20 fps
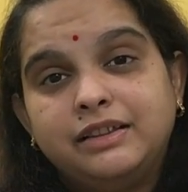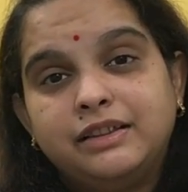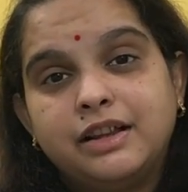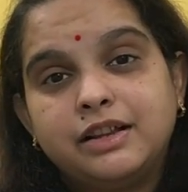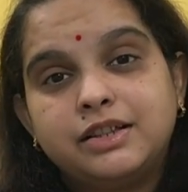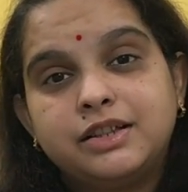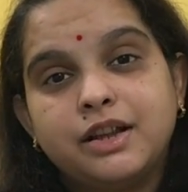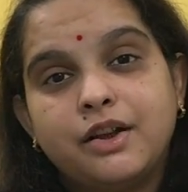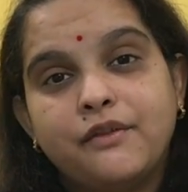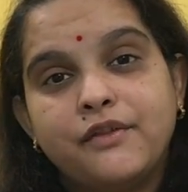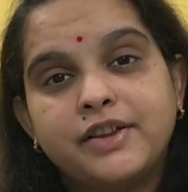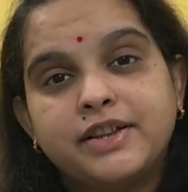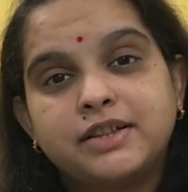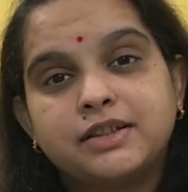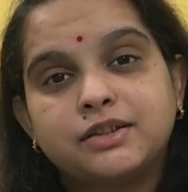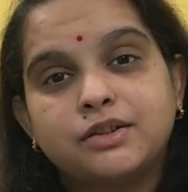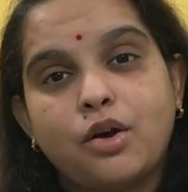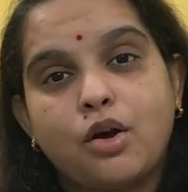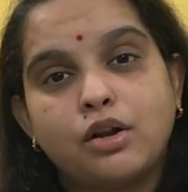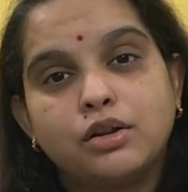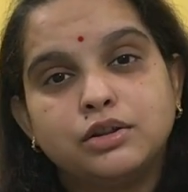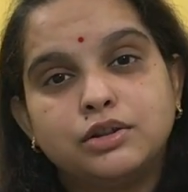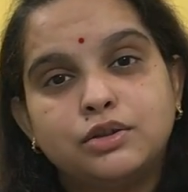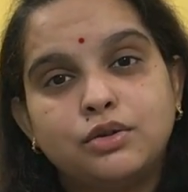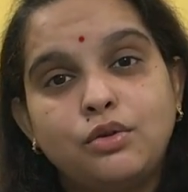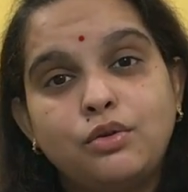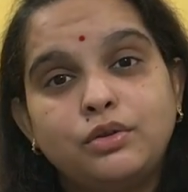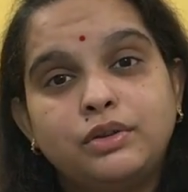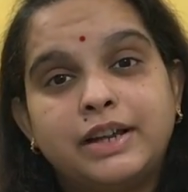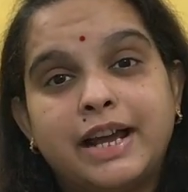the cervix is
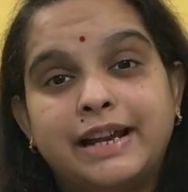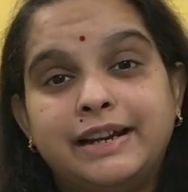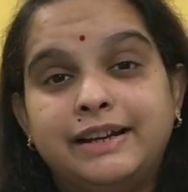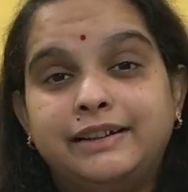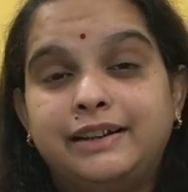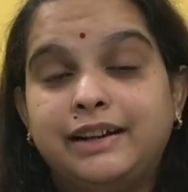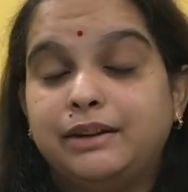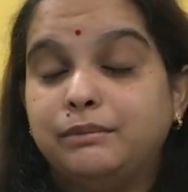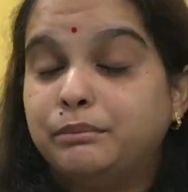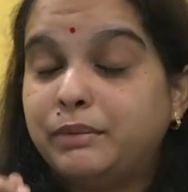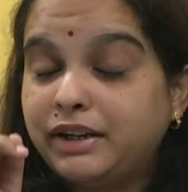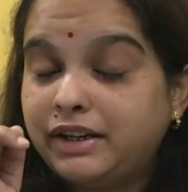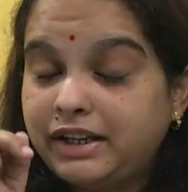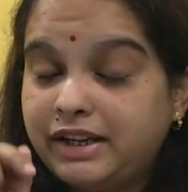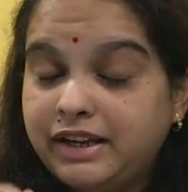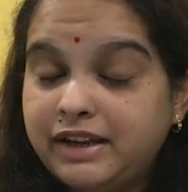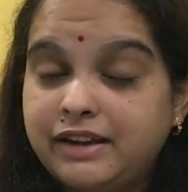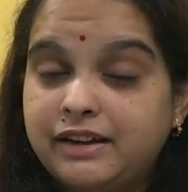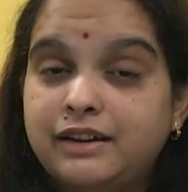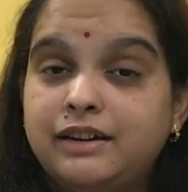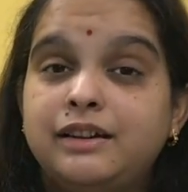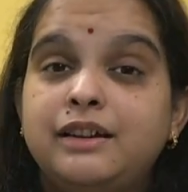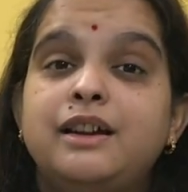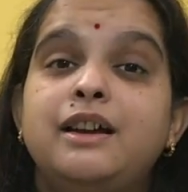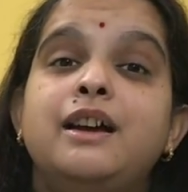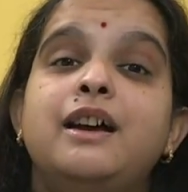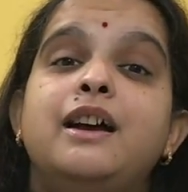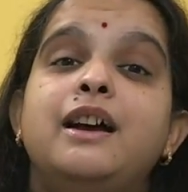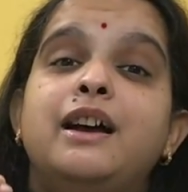also dilating, but here